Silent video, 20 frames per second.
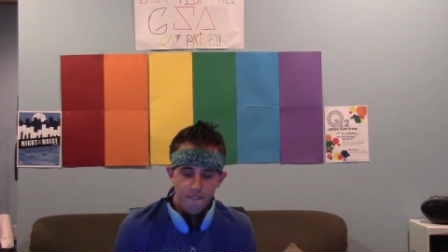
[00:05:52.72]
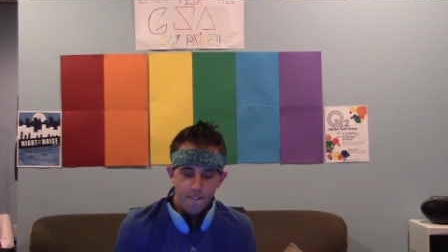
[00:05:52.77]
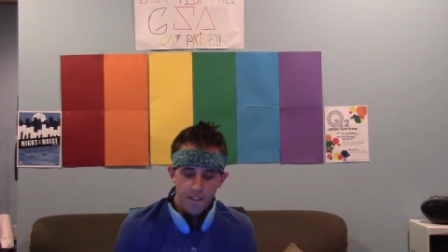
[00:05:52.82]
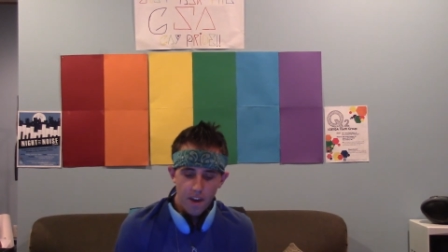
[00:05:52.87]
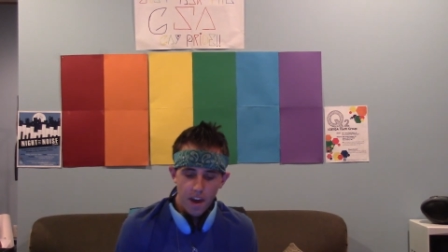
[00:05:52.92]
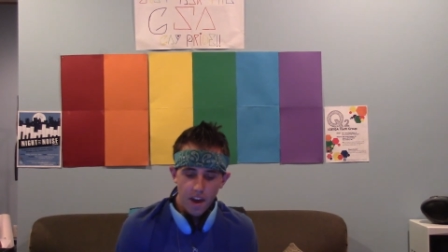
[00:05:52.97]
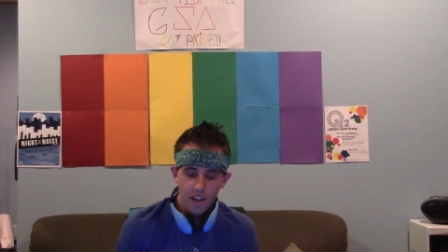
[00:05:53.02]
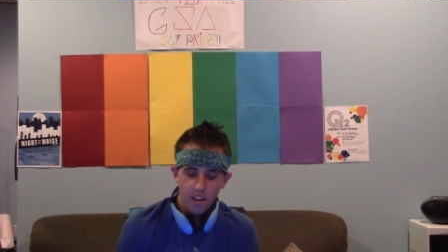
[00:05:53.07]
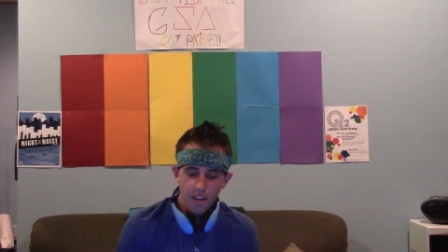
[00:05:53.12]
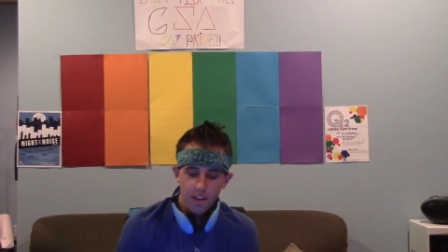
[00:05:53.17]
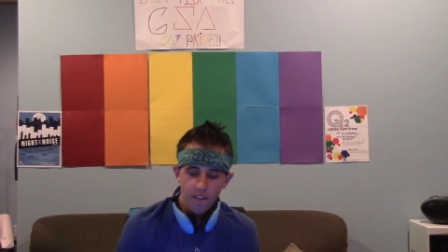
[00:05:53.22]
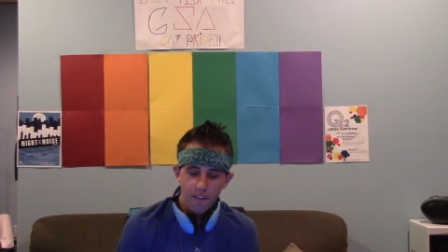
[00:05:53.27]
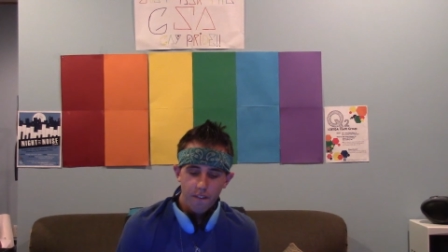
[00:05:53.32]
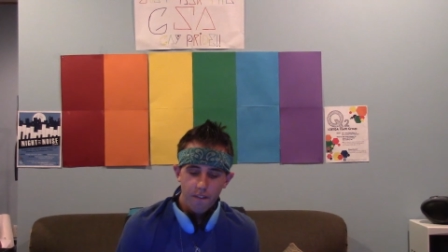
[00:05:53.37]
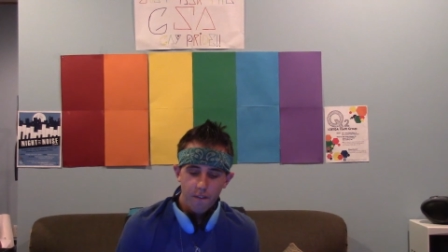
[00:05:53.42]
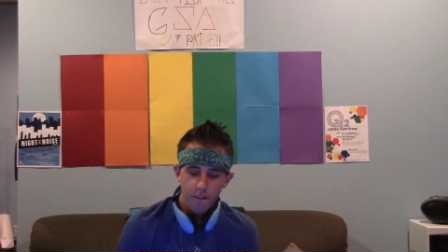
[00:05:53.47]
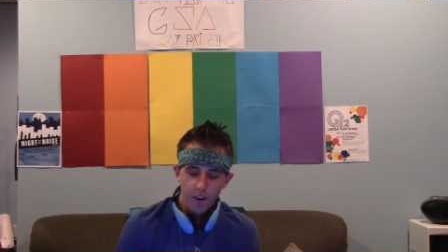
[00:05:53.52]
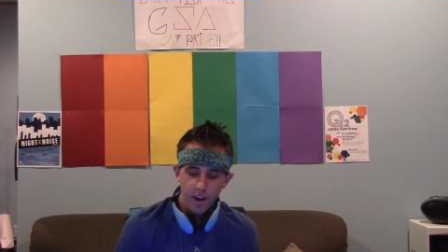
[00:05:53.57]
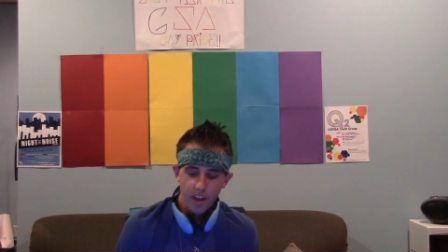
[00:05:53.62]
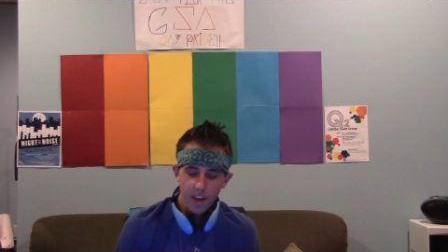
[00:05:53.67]
fan
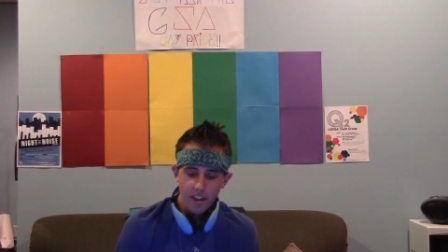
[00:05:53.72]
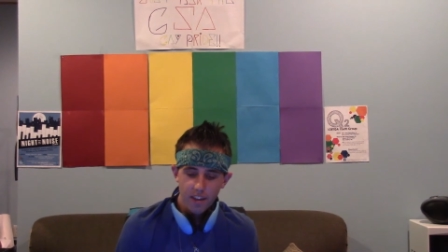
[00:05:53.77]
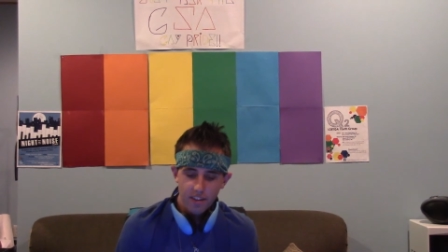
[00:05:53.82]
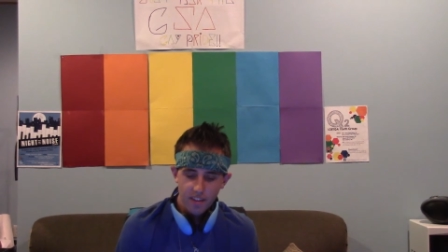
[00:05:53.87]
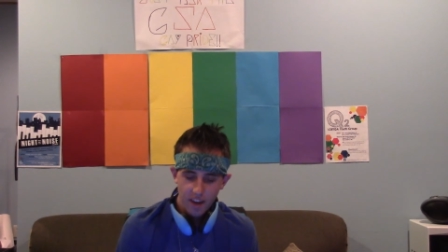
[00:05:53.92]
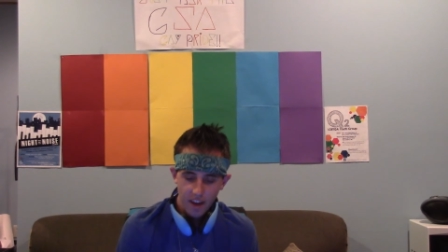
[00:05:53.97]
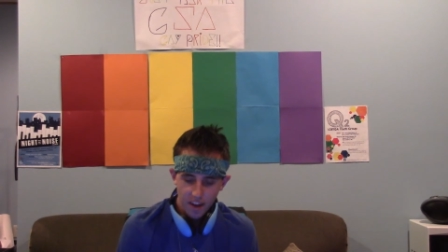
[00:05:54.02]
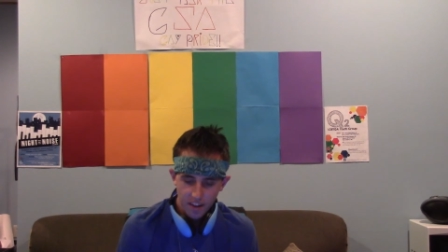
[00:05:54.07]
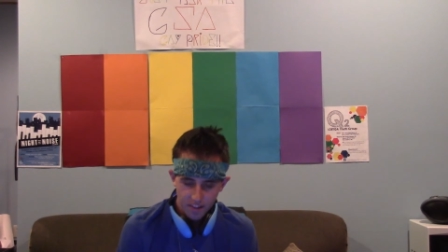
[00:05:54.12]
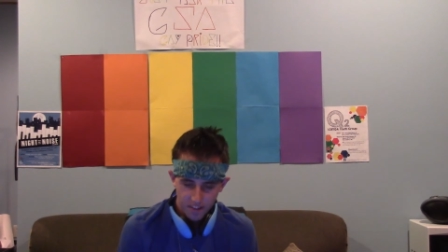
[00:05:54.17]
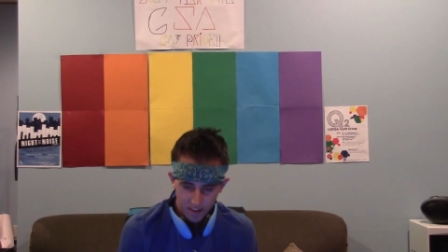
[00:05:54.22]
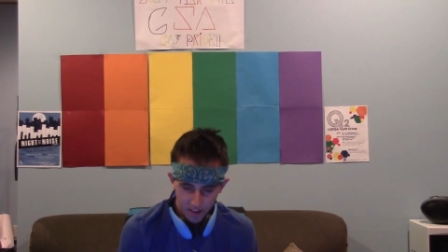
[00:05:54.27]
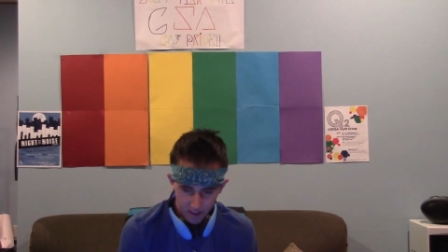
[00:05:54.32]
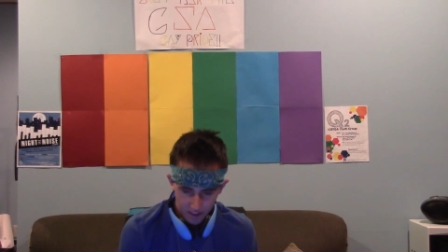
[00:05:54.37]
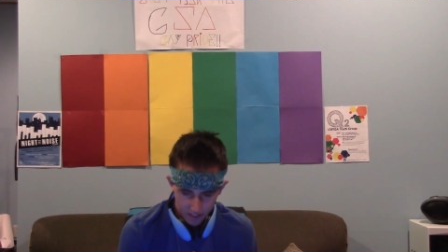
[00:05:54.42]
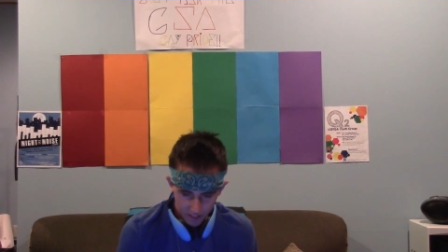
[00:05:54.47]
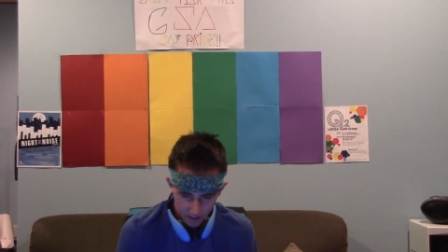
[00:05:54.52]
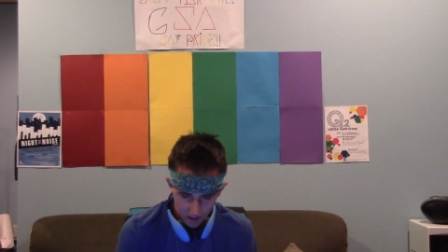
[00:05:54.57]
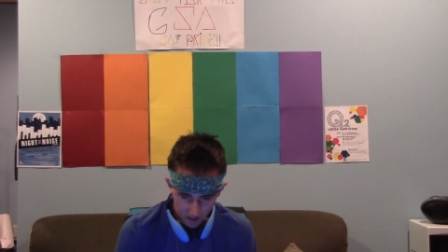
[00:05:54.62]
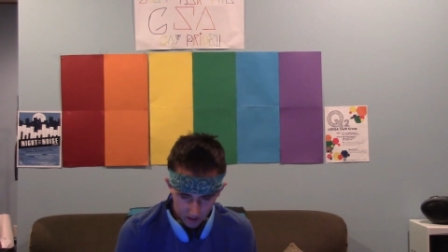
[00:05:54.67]
frickin' tastic
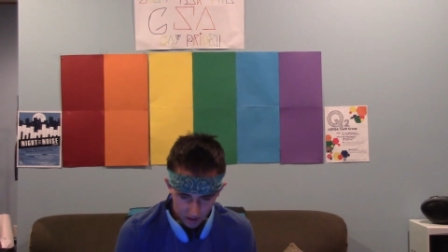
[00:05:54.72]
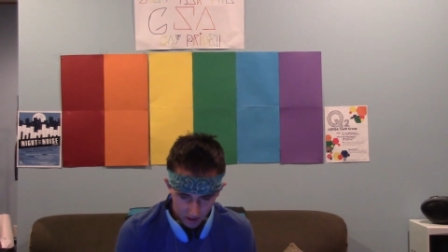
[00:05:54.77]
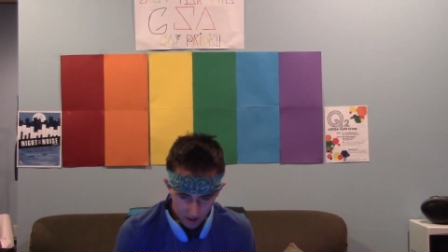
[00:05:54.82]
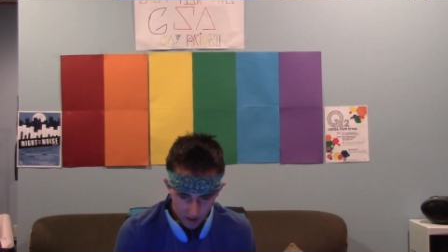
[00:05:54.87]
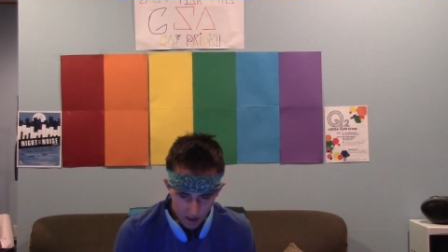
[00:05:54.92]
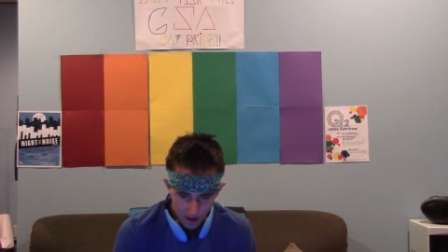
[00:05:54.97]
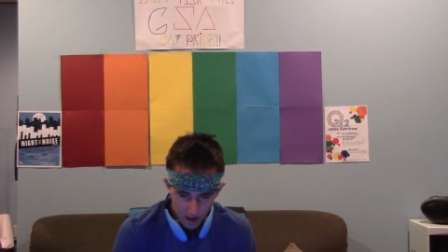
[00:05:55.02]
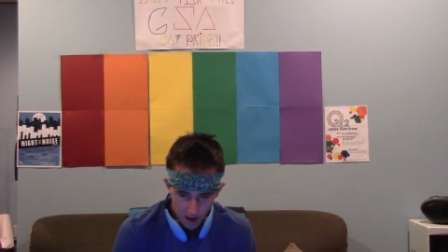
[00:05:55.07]
thing.